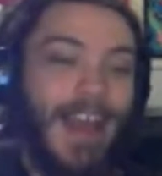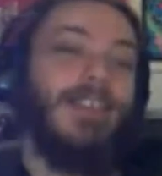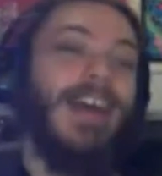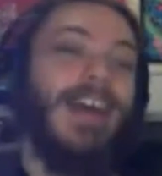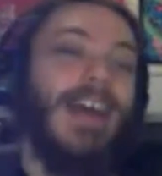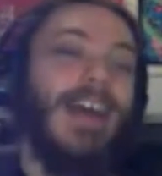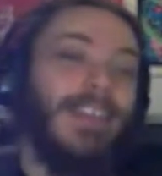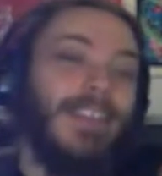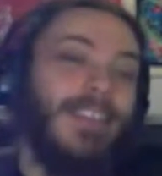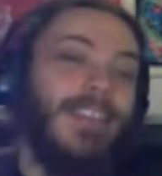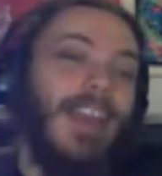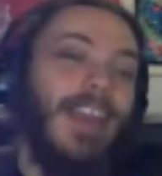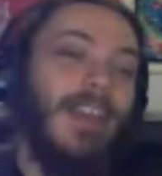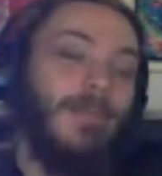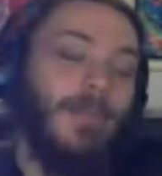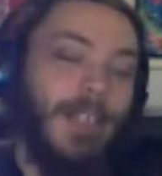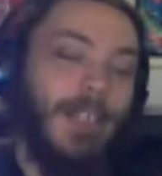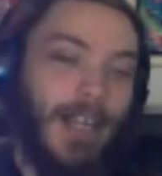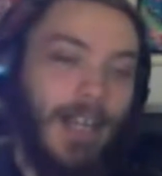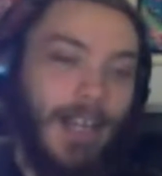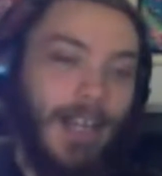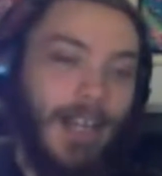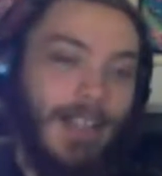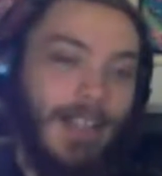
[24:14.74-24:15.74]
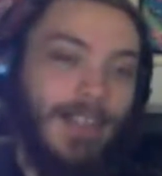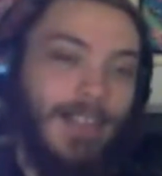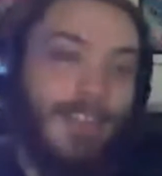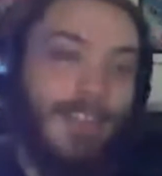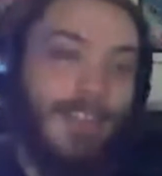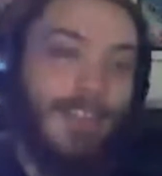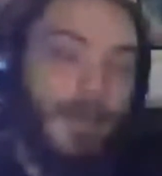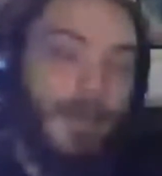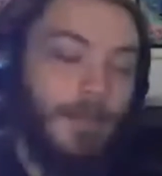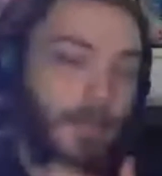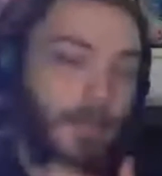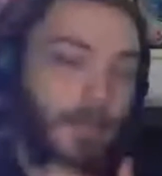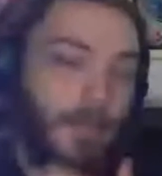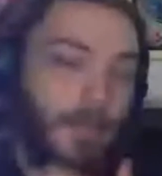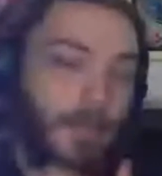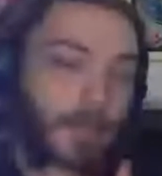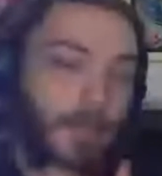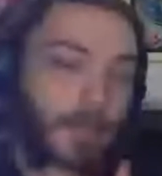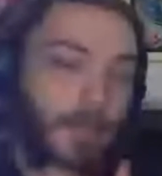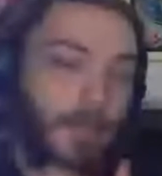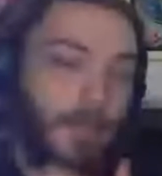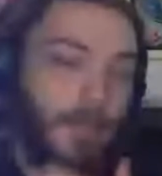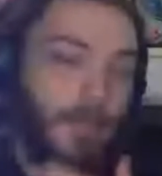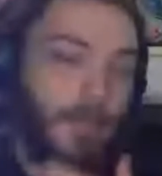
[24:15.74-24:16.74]
that same concept still
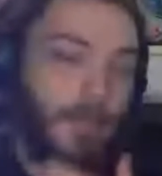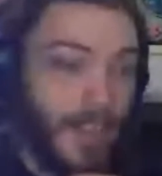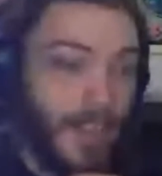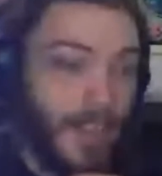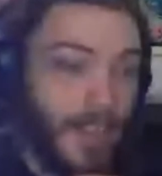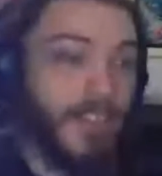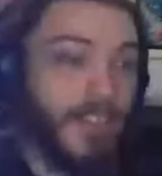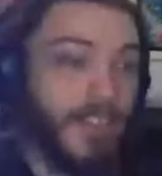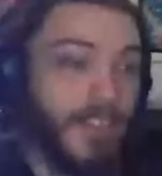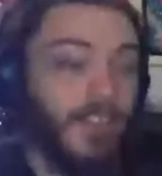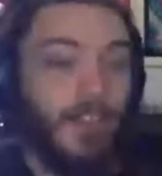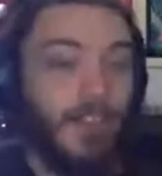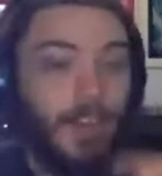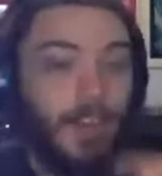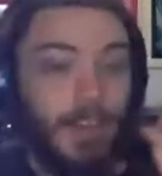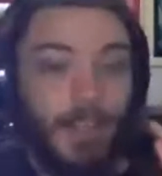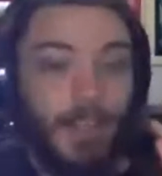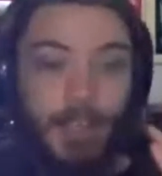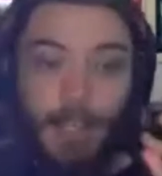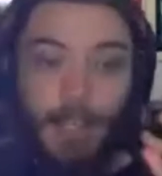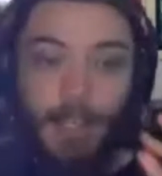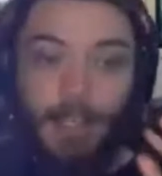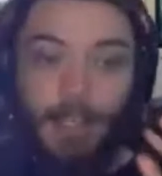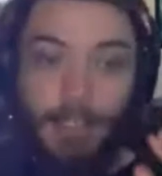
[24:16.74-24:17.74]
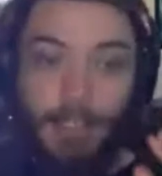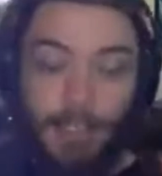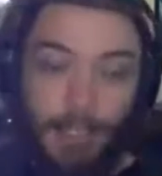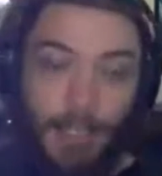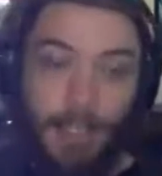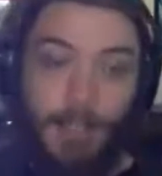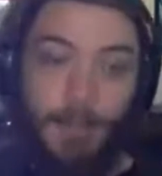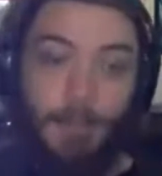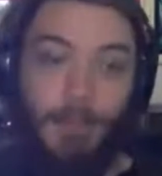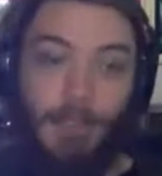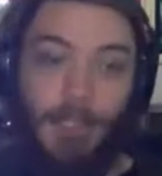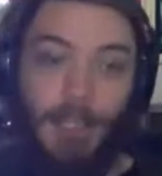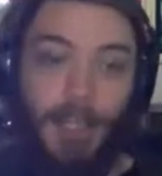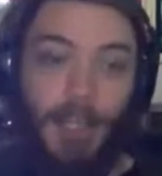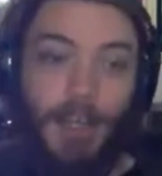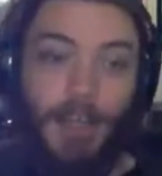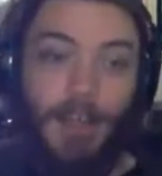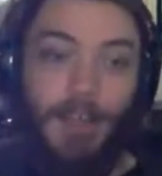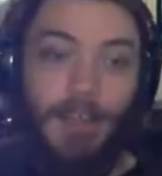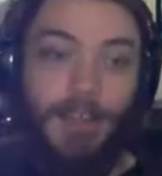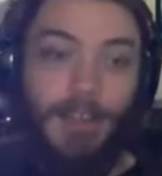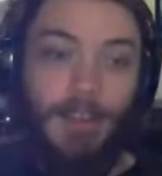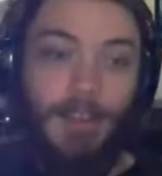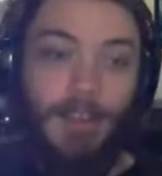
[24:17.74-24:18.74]
exists in
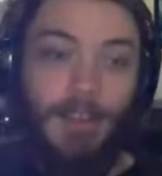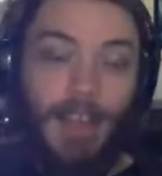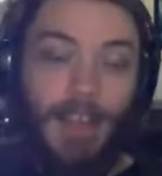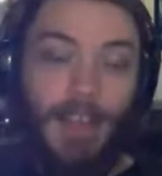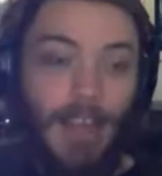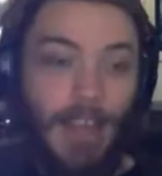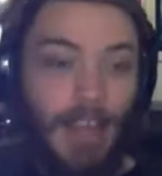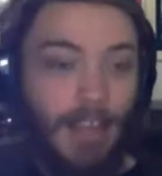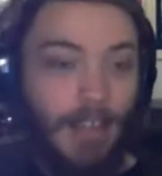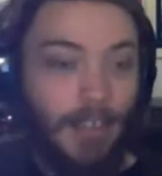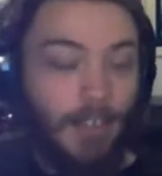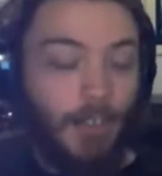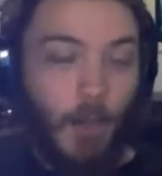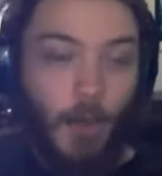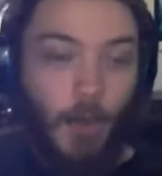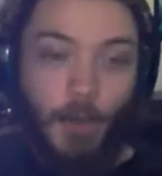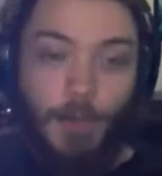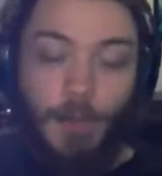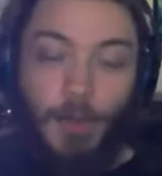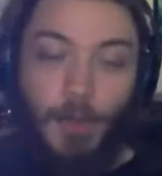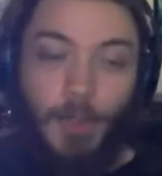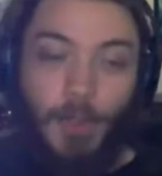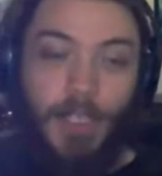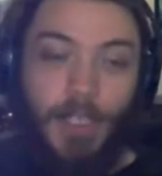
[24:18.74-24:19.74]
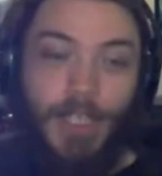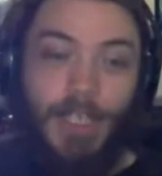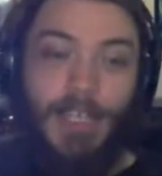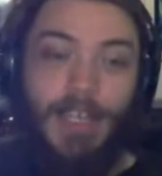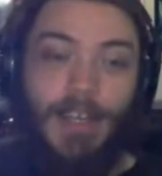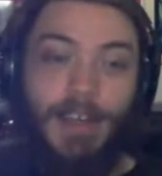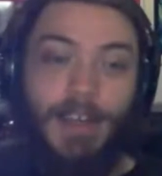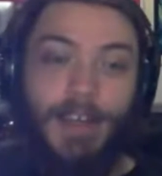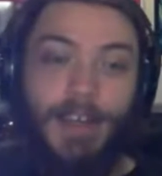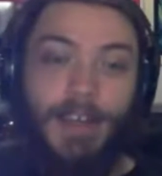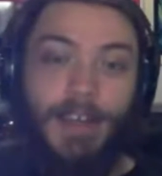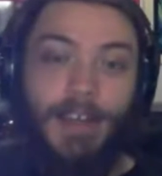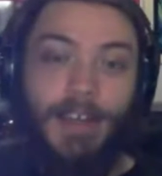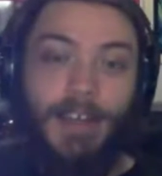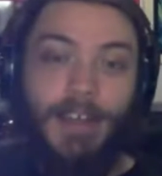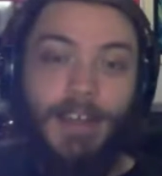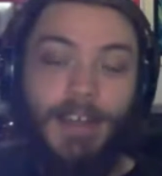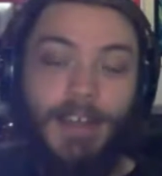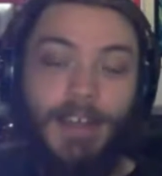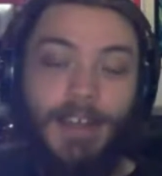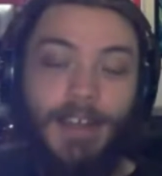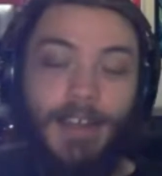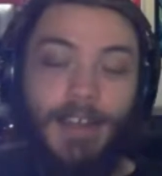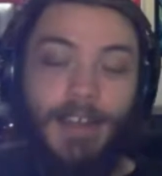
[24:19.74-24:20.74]
Gunpla and Kotobukiya
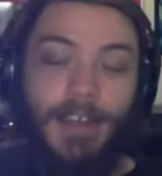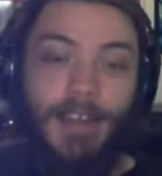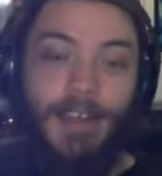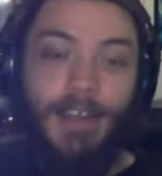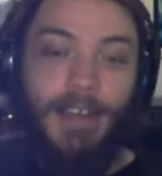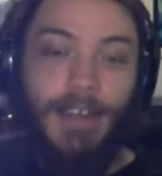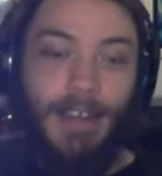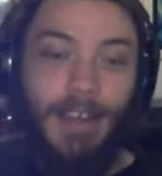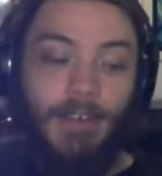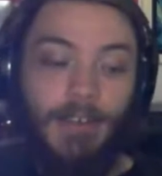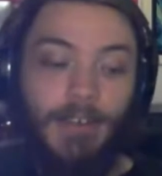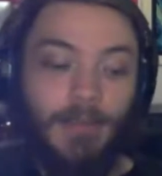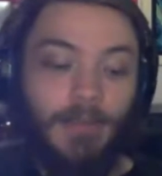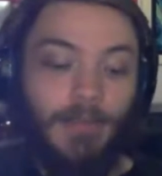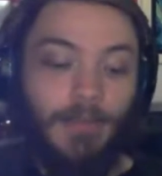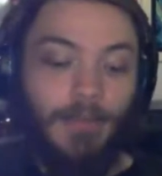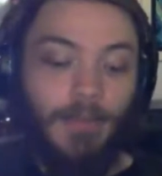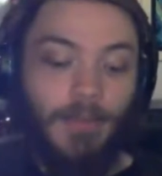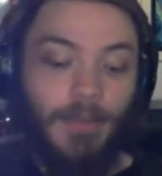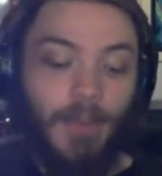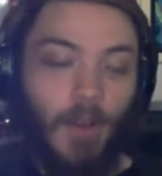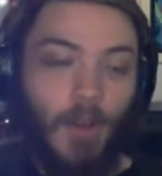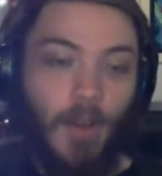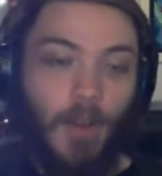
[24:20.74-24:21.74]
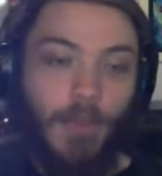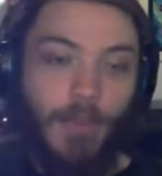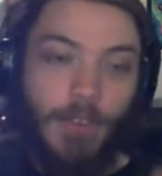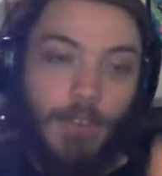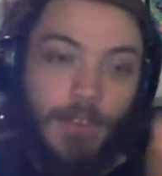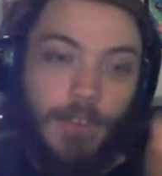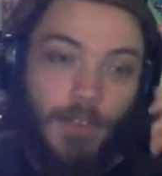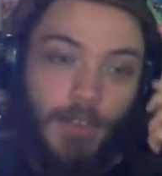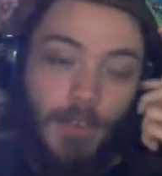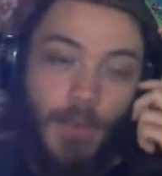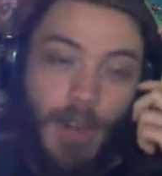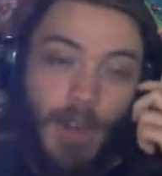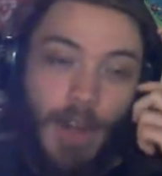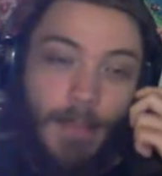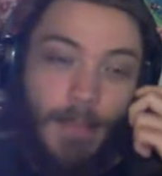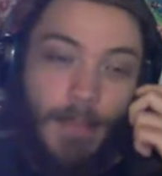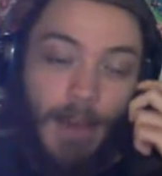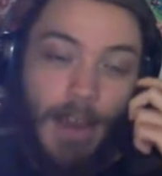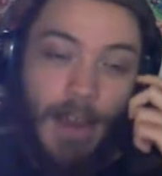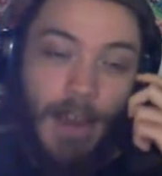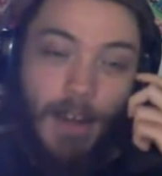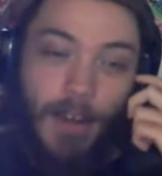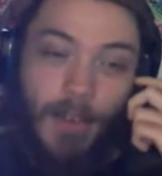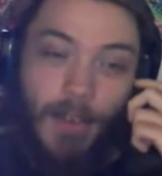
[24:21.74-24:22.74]
and all these
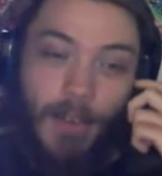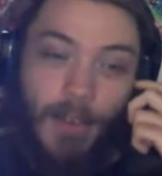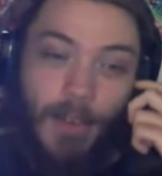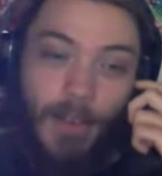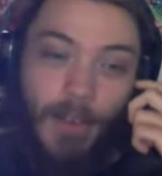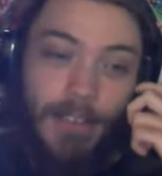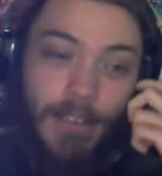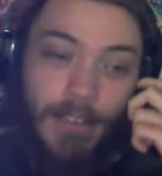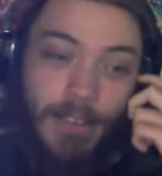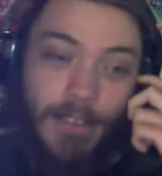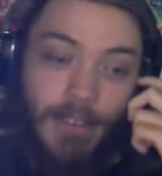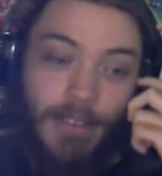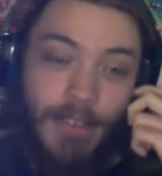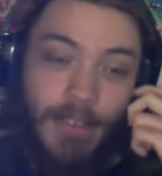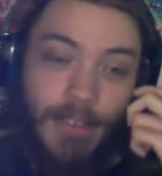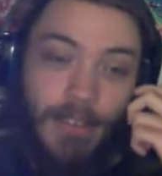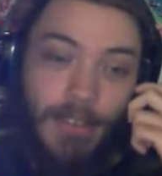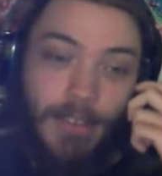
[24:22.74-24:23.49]
great model kits.